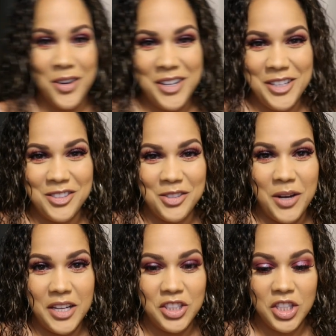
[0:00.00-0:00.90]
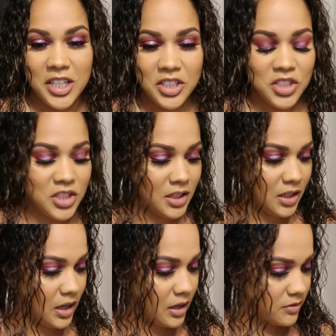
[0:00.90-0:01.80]
Okay, so I changed and
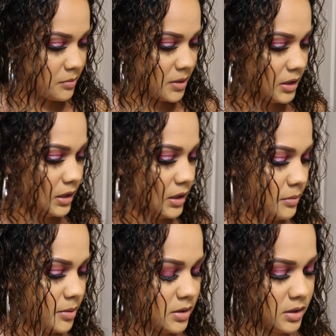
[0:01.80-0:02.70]
I have on my lips,